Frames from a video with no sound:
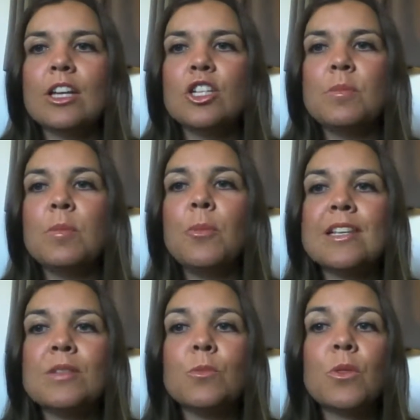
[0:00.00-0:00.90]
to be
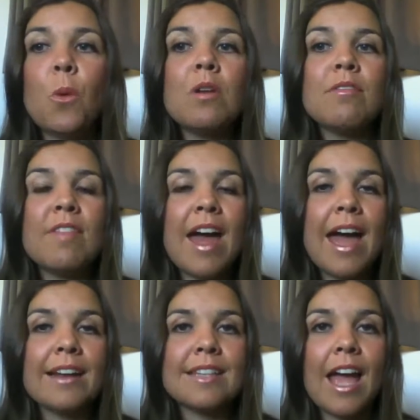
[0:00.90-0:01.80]
present with all of
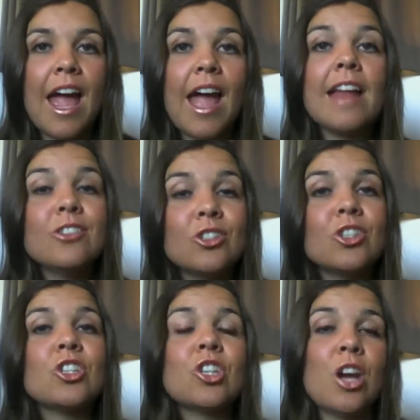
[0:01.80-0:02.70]
that and to
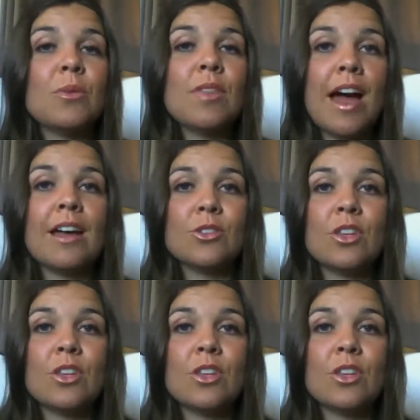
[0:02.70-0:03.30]
share it with us.